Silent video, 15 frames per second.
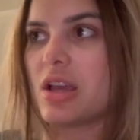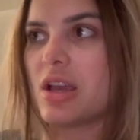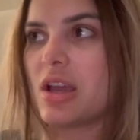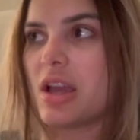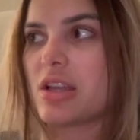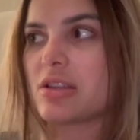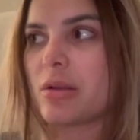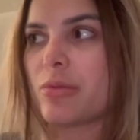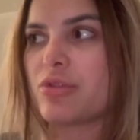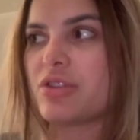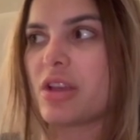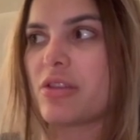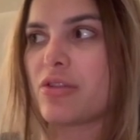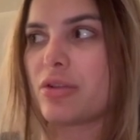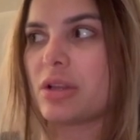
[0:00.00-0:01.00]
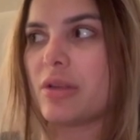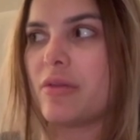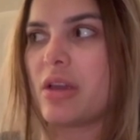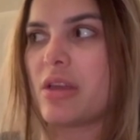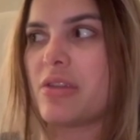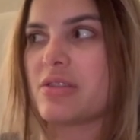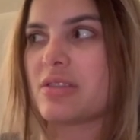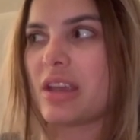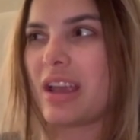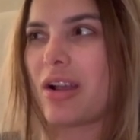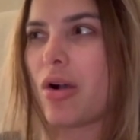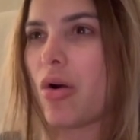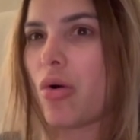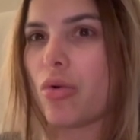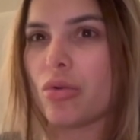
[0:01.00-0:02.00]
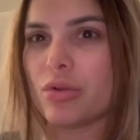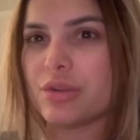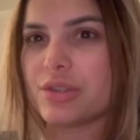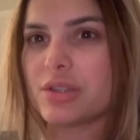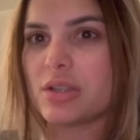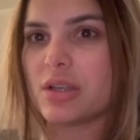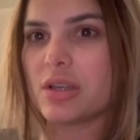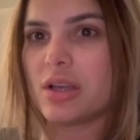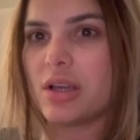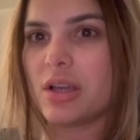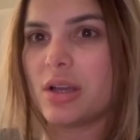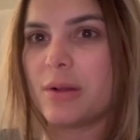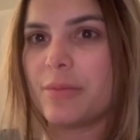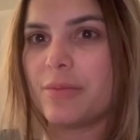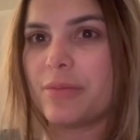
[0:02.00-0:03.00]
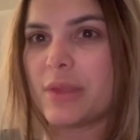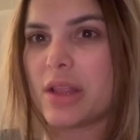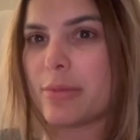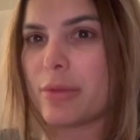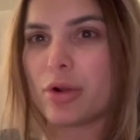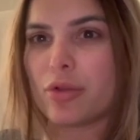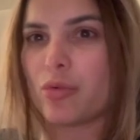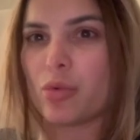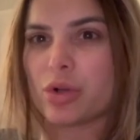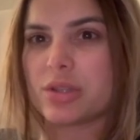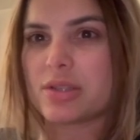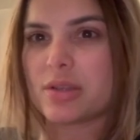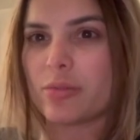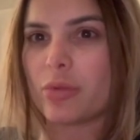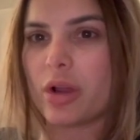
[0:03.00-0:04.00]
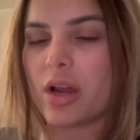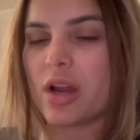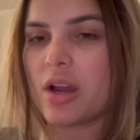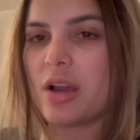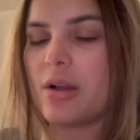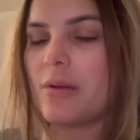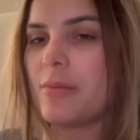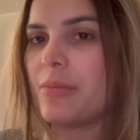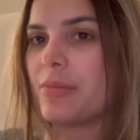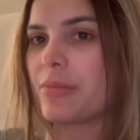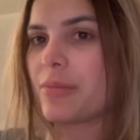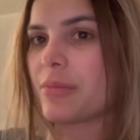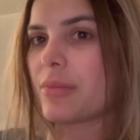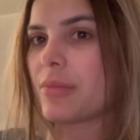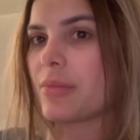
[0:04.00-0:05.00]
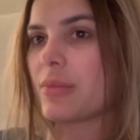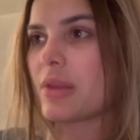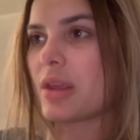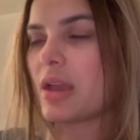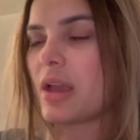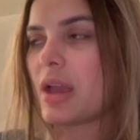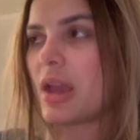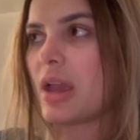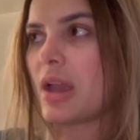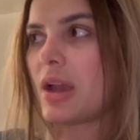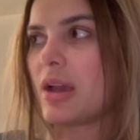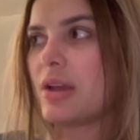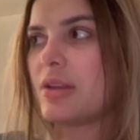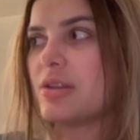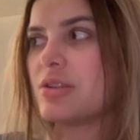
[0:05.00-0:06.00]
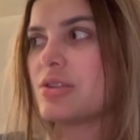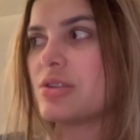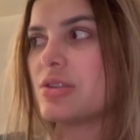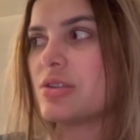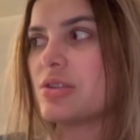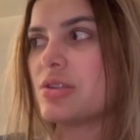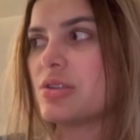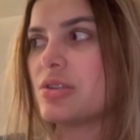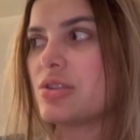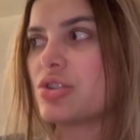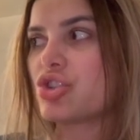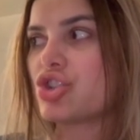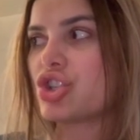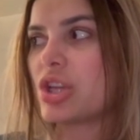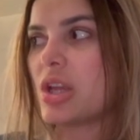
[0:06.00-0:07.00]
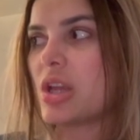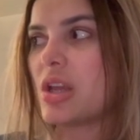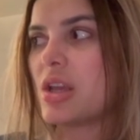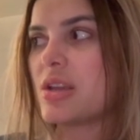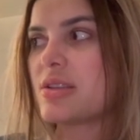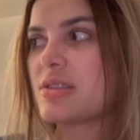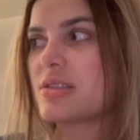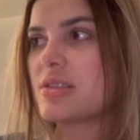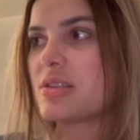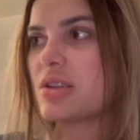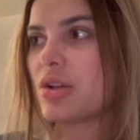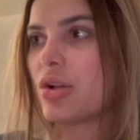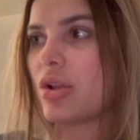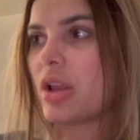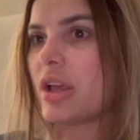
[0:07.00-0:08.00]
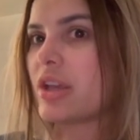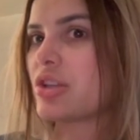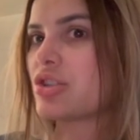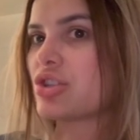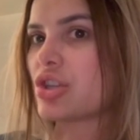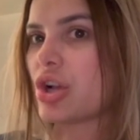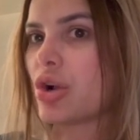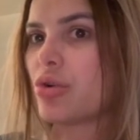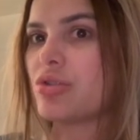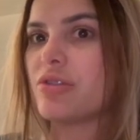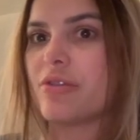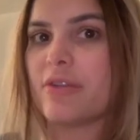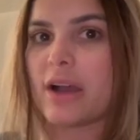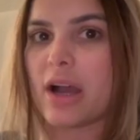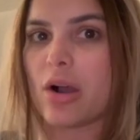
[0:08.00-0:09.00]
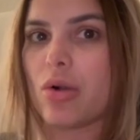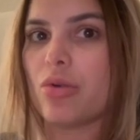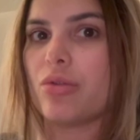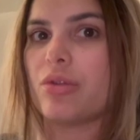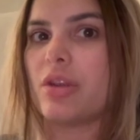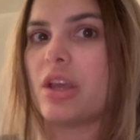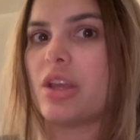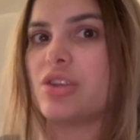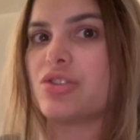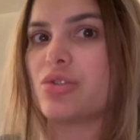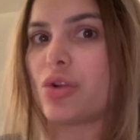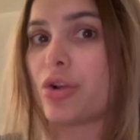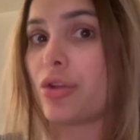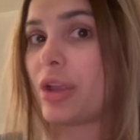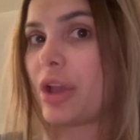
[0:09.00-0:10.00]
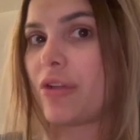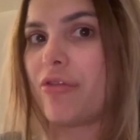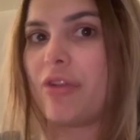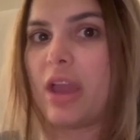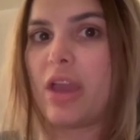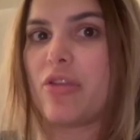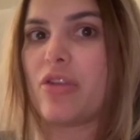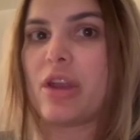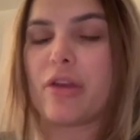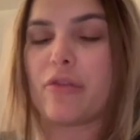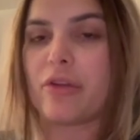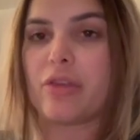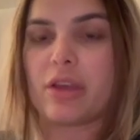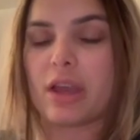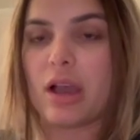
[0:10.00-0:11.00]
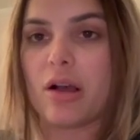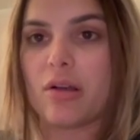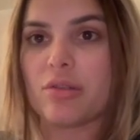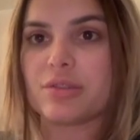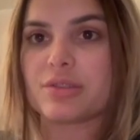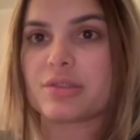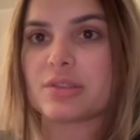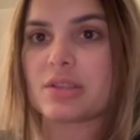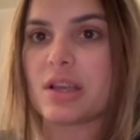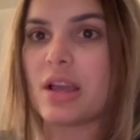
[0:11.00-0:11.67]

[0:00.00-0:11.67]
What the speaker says: it's almost like they're living in this like cult in the middle of the woods somewhere, and she is still like so devout into her like faith and everything else.